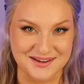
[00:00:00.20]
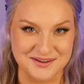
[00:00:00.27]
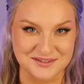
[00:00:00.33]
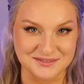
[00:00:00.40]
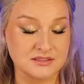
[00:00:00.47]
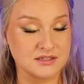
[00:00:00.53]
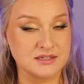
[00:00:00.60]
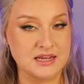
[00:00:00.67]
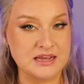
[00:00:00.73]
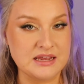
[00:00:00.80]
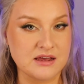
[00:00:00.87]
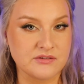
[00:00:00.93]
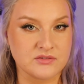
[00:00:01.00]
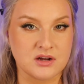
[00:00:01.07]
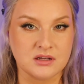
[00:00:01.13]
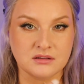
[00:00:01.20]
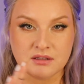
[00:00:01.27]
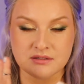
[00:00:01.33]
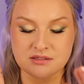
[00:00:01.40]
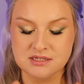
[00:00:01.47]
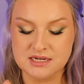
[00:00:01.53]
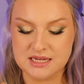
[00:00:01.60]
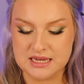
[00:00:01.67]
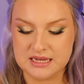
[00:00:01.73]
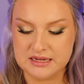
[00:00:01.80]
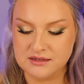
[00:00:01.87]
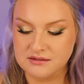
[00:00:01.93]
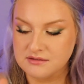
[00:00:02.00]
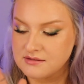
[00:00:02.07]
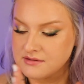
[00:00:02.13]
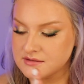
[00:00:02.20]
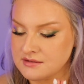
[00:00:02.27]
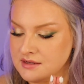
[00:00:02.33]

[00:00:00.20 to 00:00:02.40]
y'all. Today I've got lots of decants.